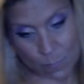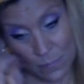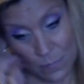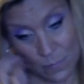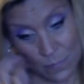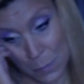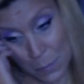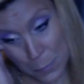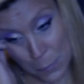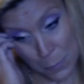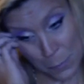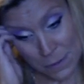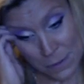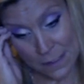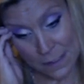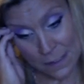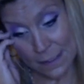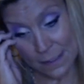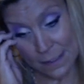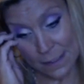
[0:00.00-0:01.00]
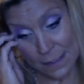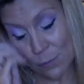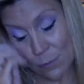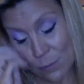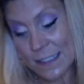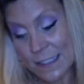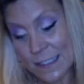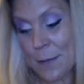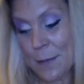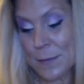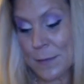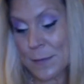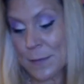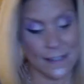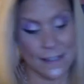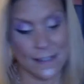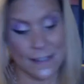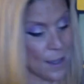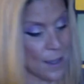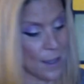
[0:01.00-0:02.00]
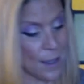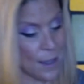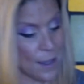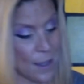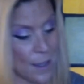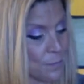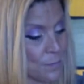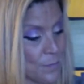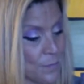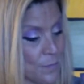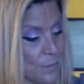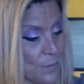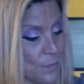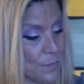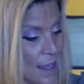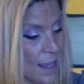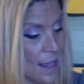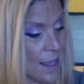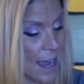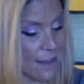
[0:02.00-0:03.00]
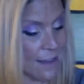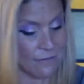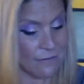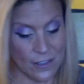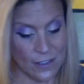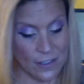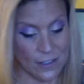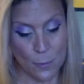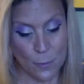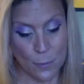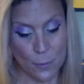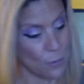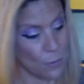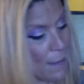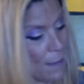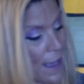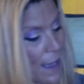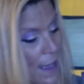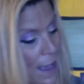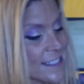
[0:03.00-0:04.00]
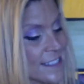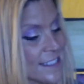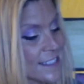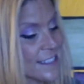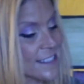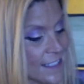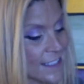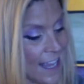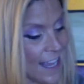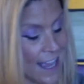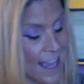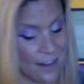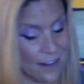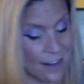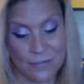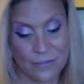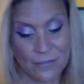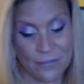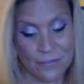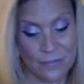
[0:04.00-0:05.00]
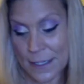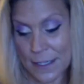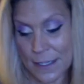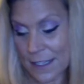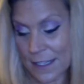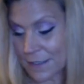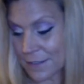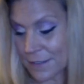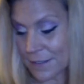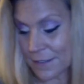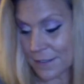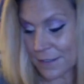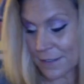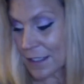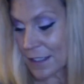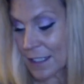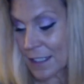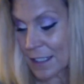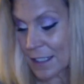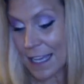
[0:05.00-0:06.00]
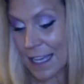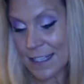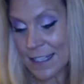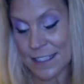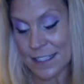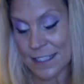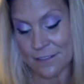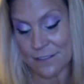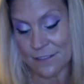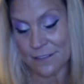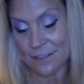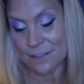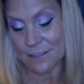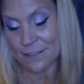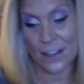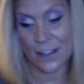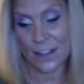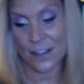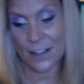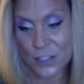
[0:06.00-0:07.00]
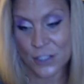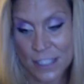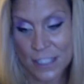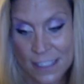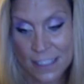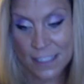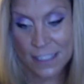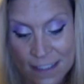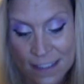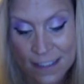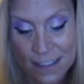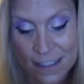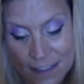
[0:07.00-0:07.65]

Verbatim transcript: The person that was tempting them, I feel both masculine and feminine, collective energies,